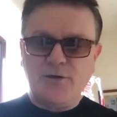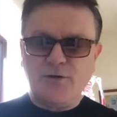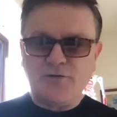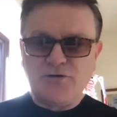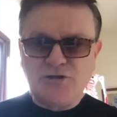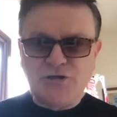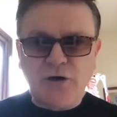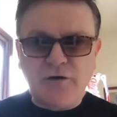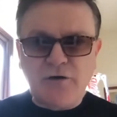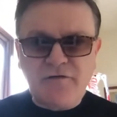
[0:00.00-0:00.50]

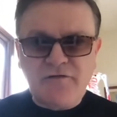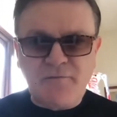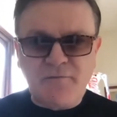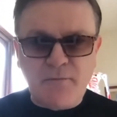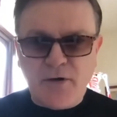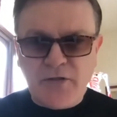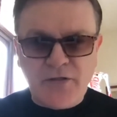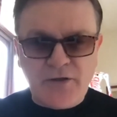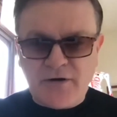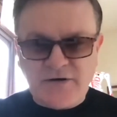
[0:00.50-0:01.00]
tough
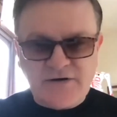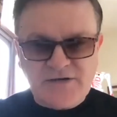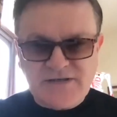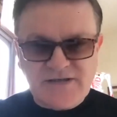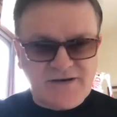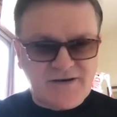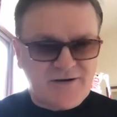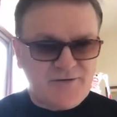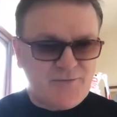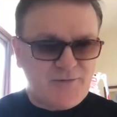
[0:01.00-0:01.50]
mothers
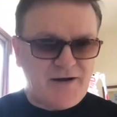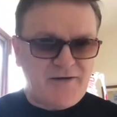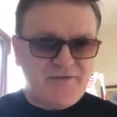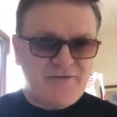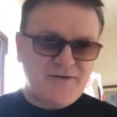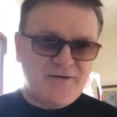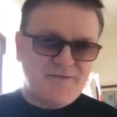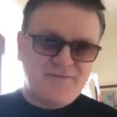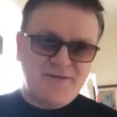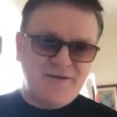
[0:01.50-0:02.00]
or
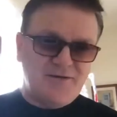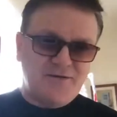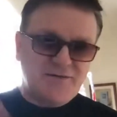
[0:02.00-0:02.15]
whatever.